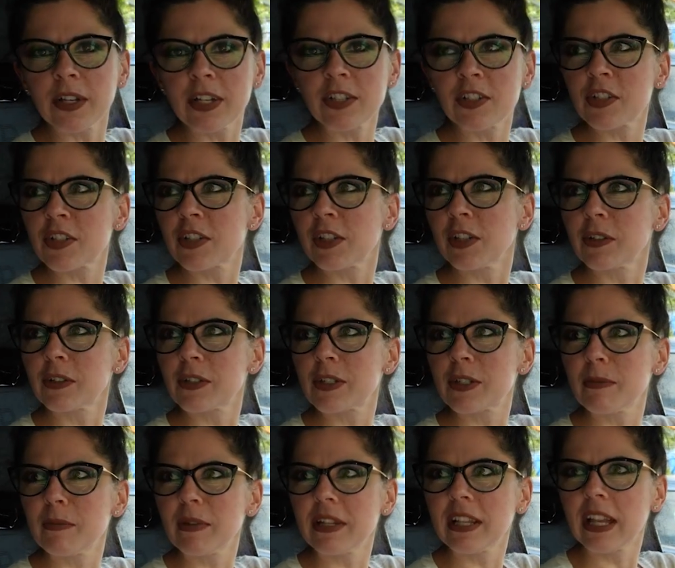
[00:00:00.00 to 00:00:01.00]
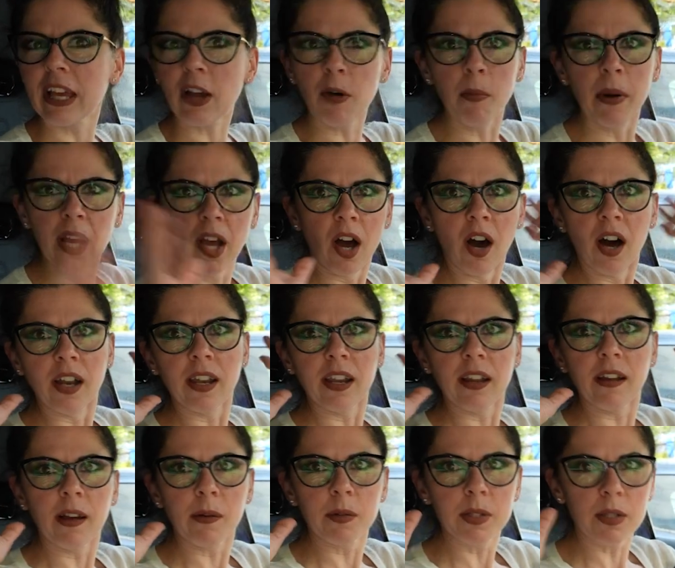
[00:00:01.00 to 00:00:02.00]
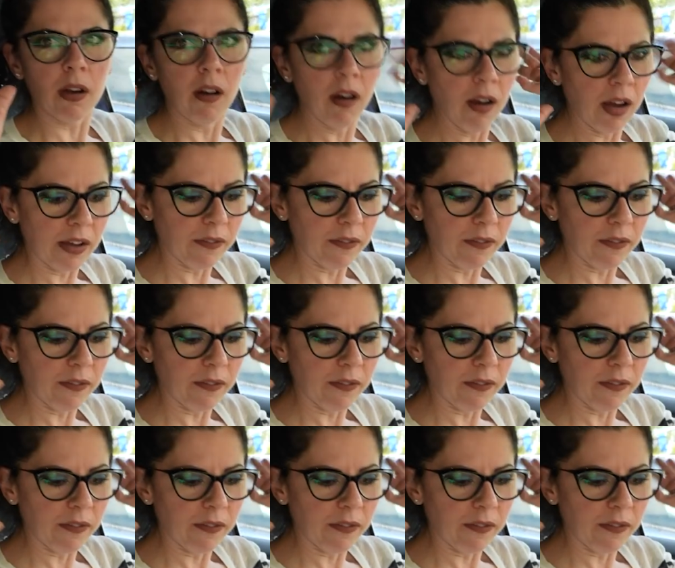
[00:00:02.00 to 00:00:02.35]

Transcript: It just looks to me like, oh my God, I would say, oh,